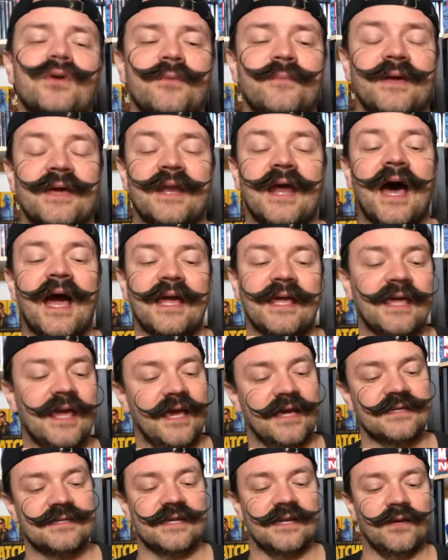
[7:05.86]
them in. I
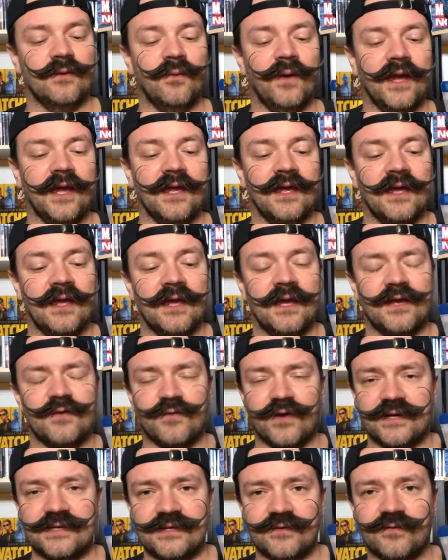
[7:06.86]
can't anyway.
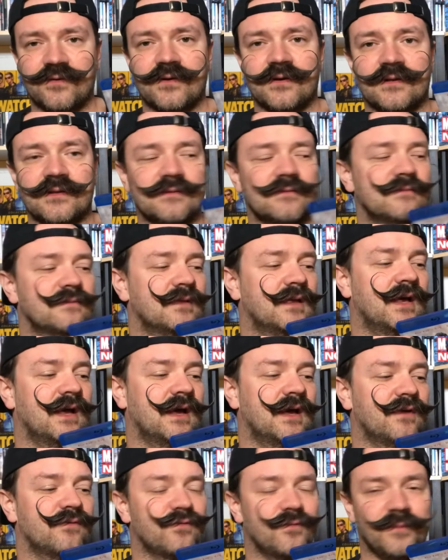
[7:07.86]
Very difficult
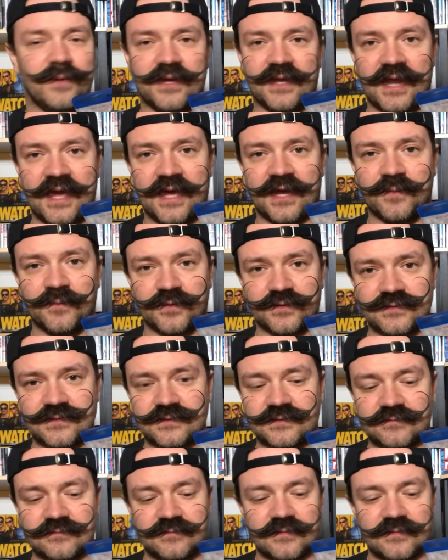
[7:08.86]
uh, for me and animals.